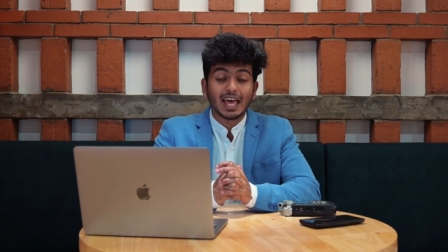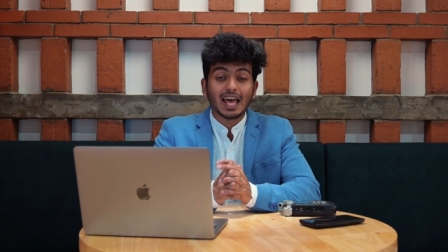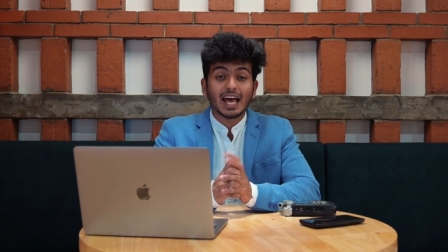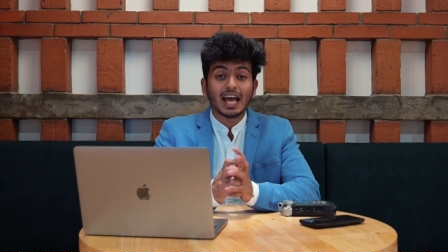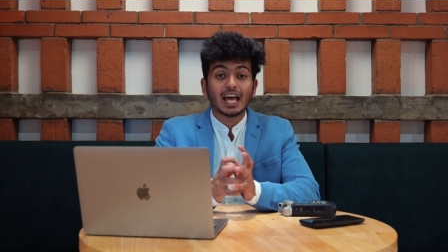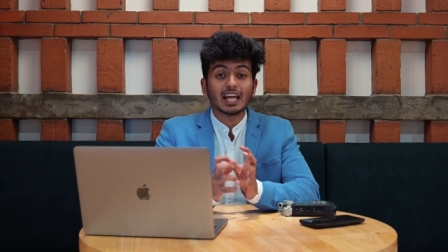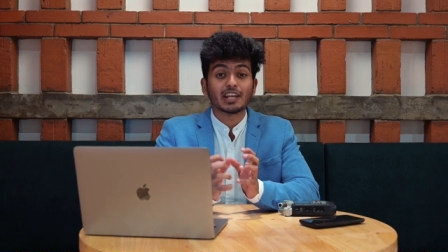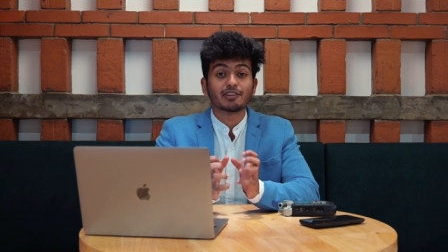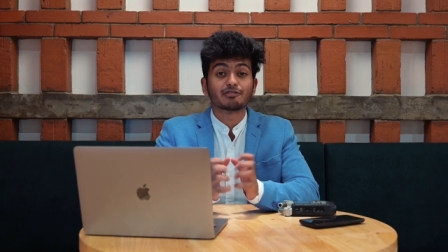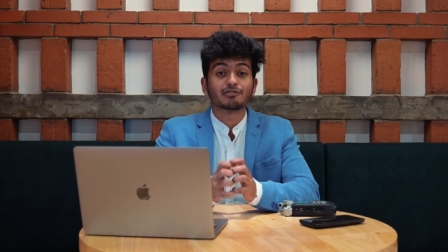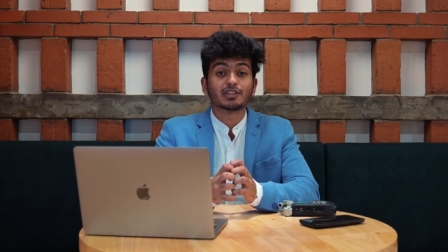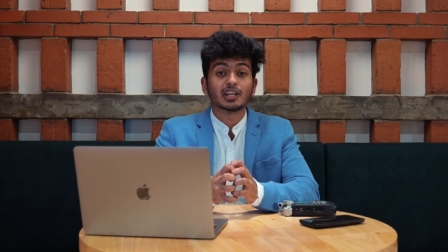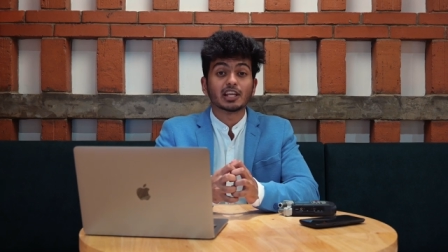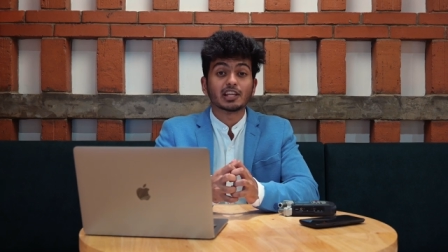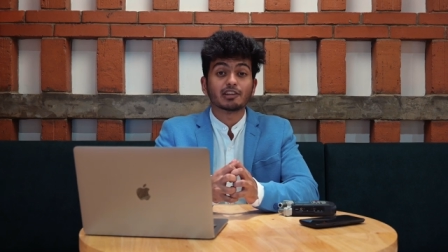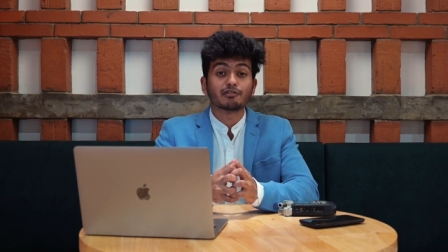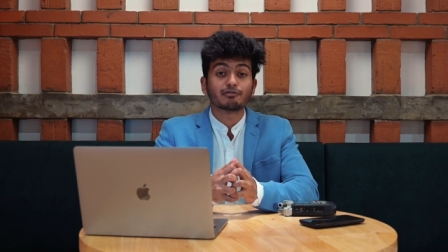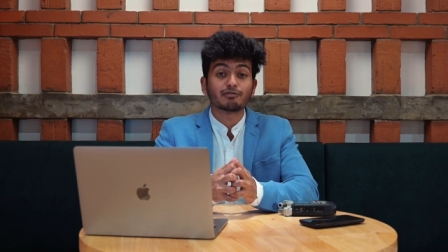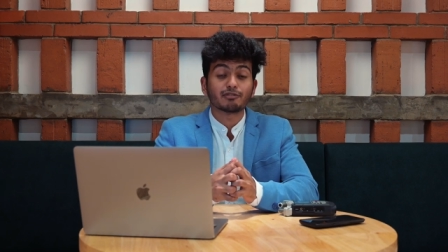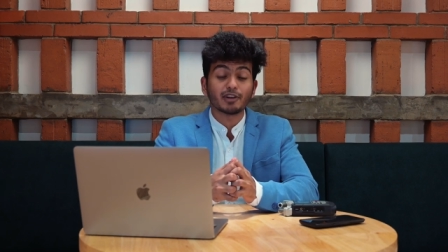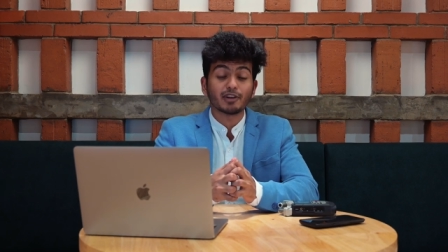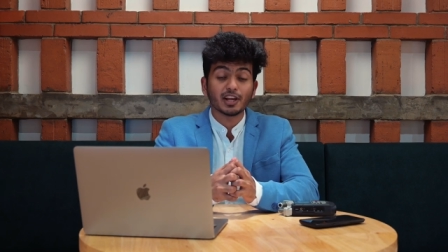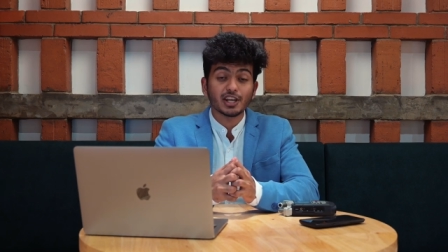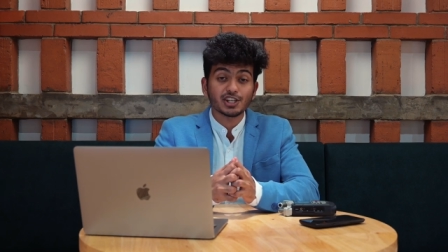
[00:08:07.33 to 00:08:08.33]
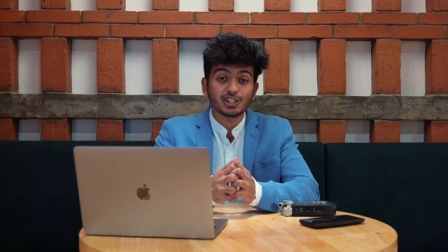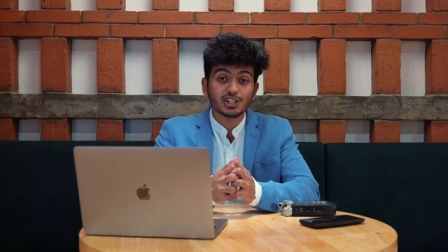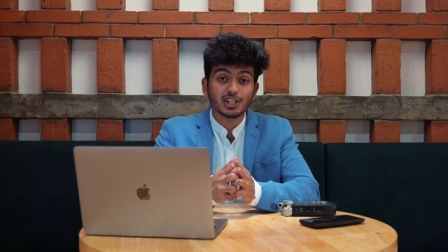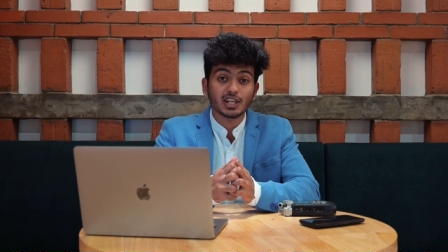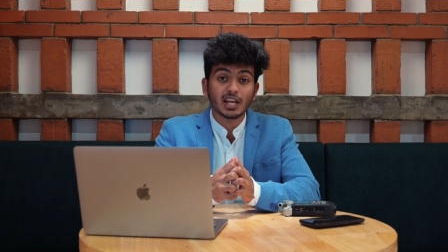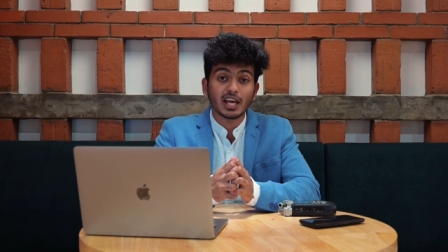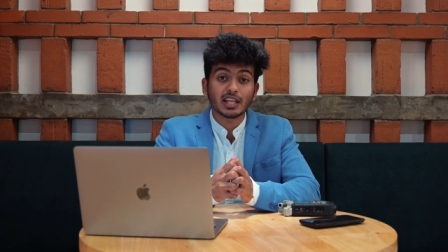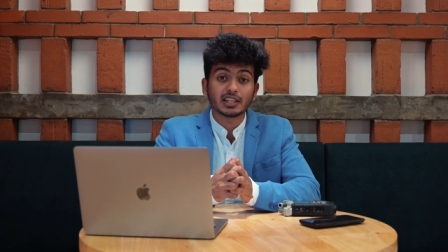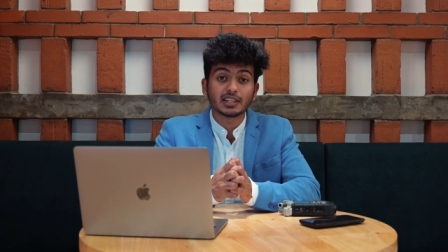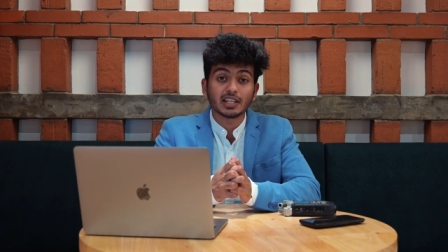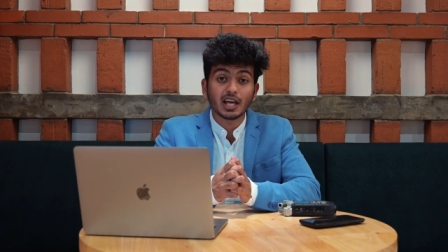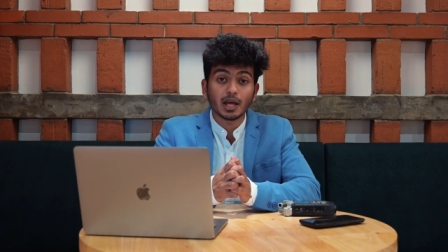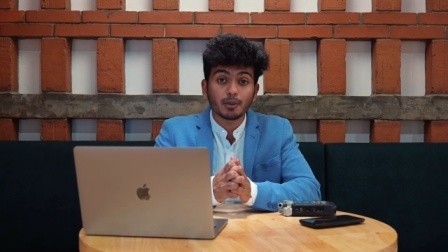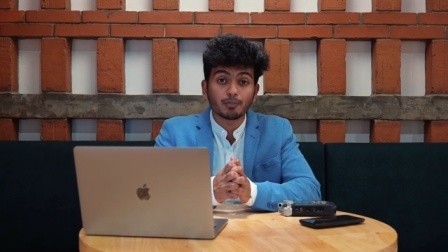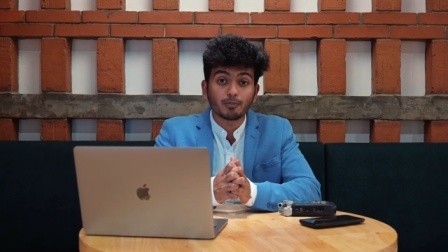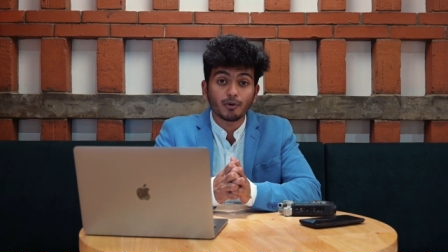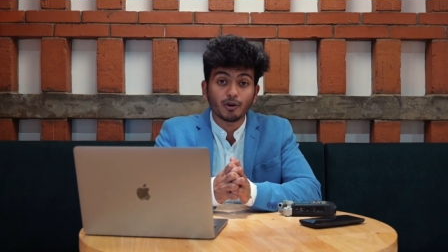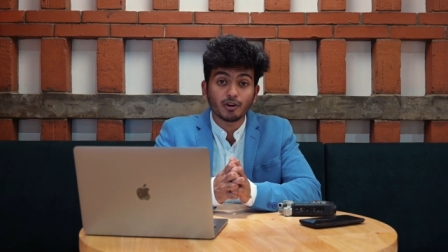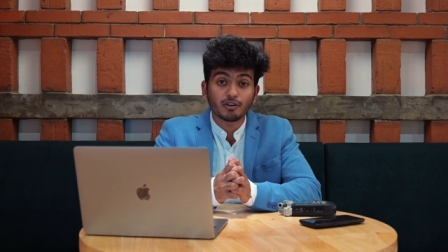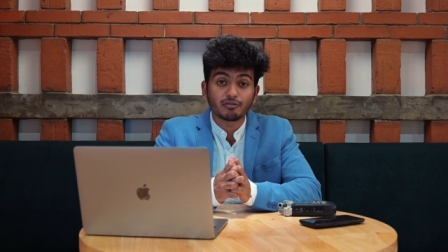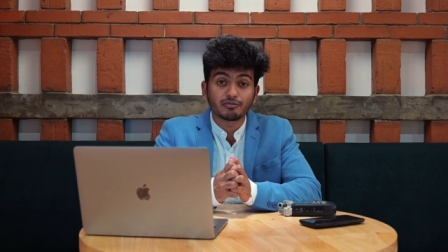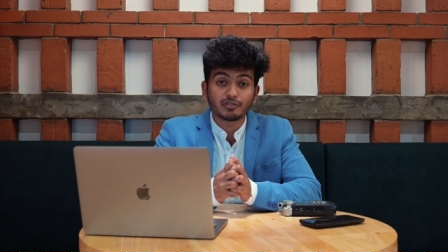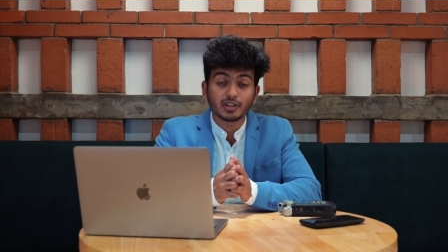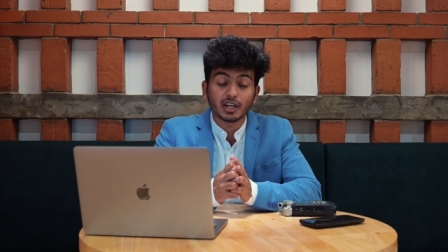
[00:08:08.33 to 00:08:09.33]
and if the inflation at that
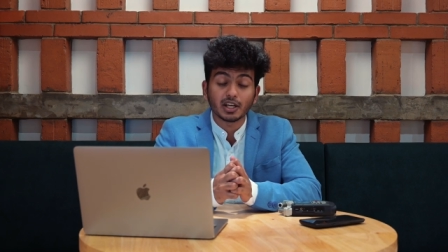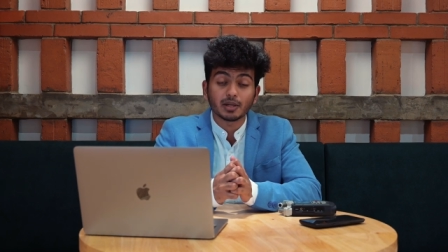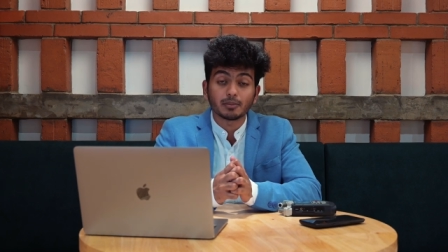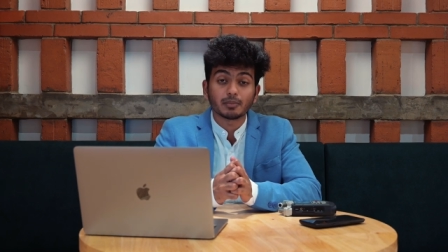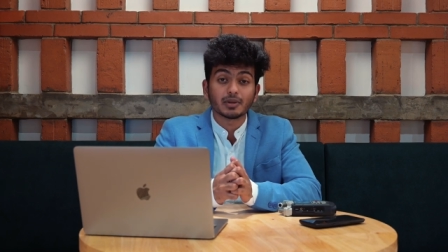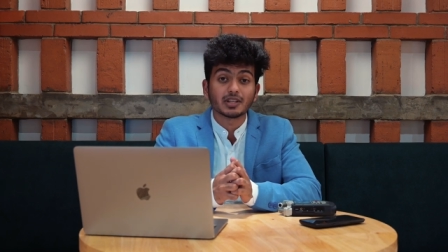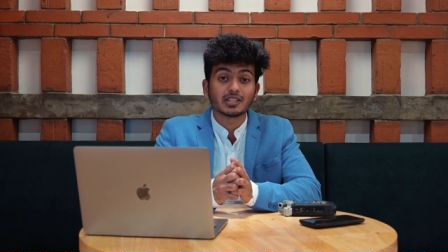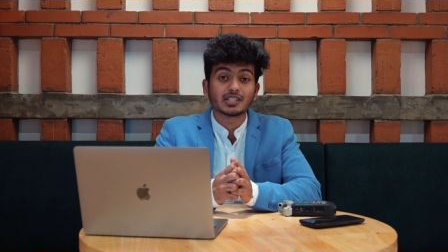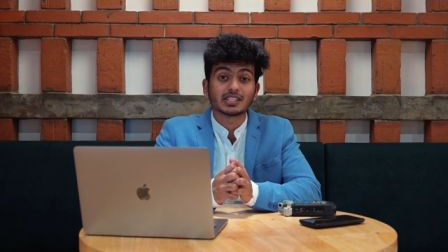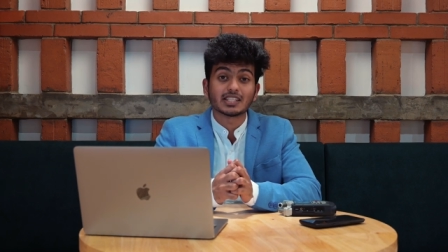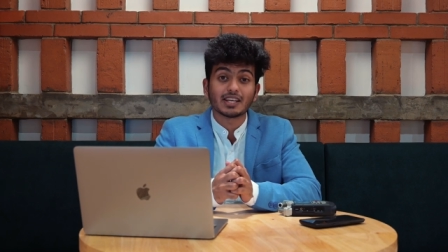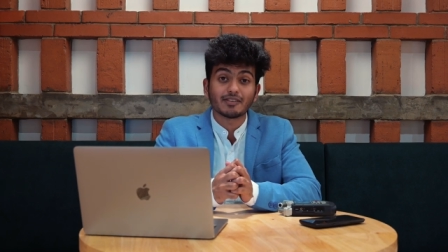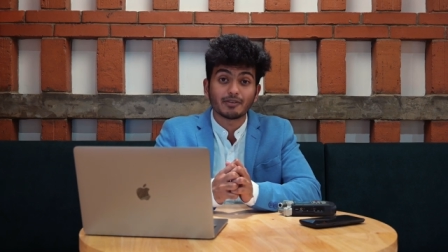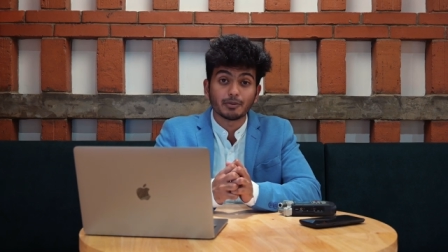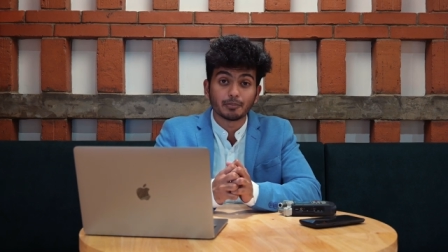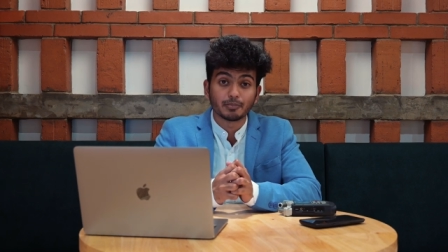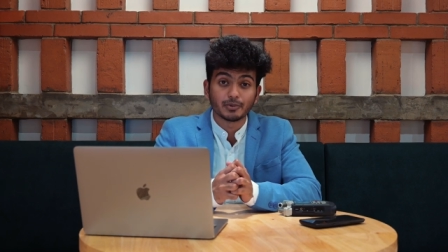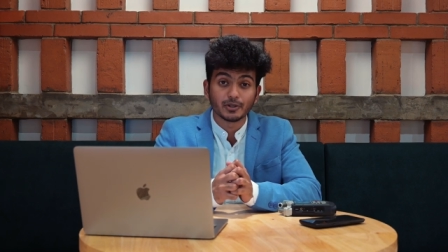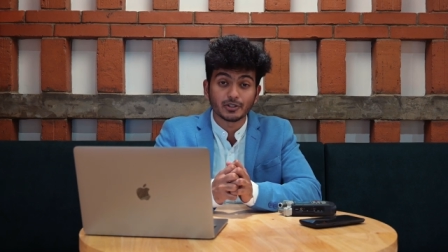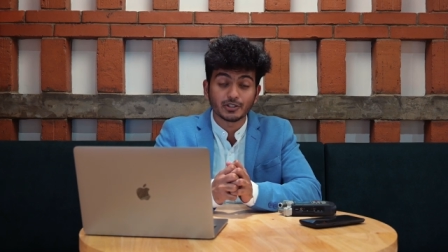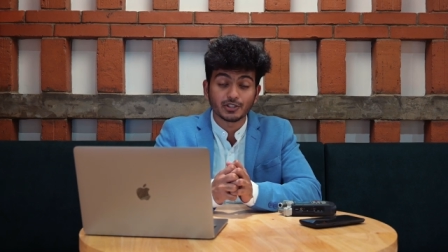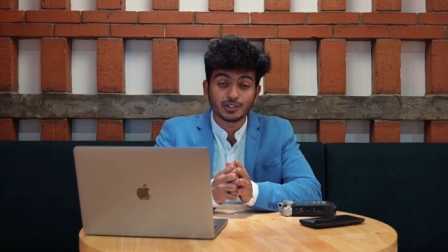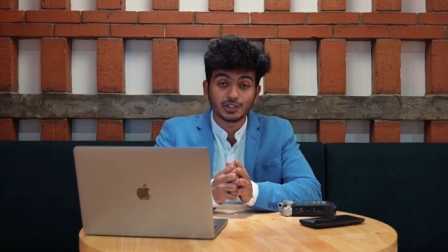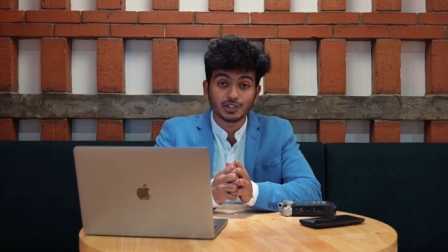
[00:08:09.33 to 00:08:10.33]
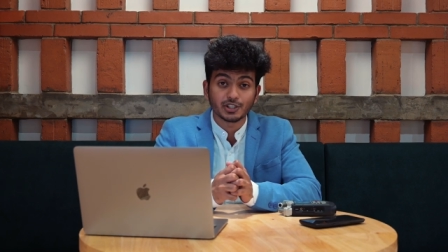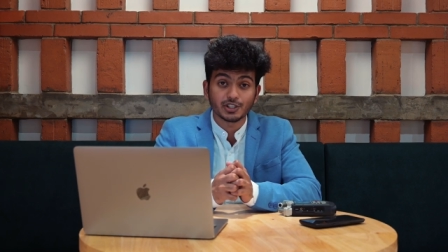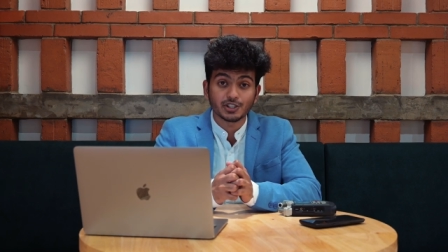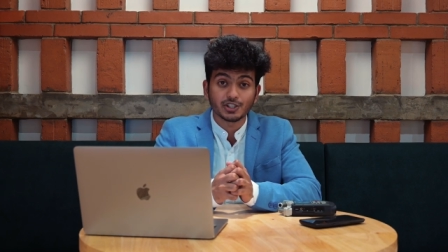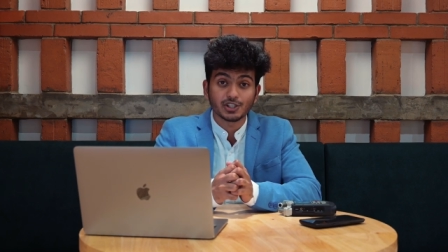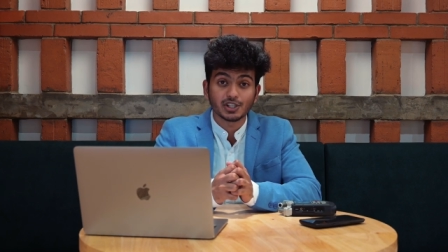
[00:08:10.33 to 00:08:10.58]
point of time is seven percent,